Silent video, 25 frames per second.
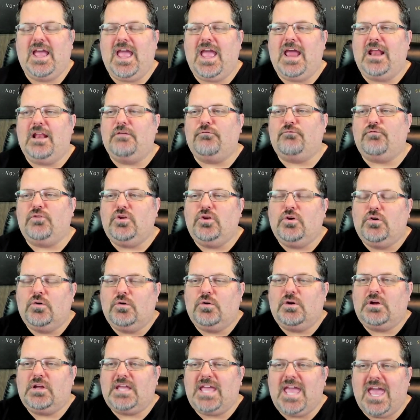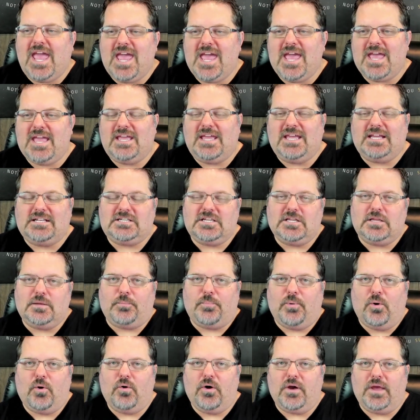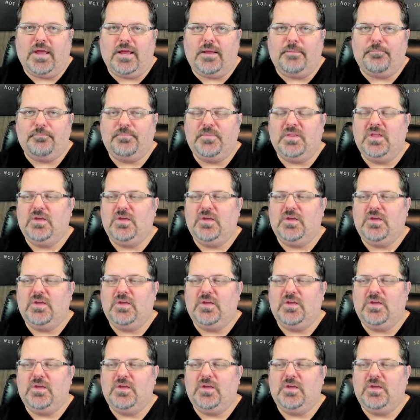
And if you can't get to the point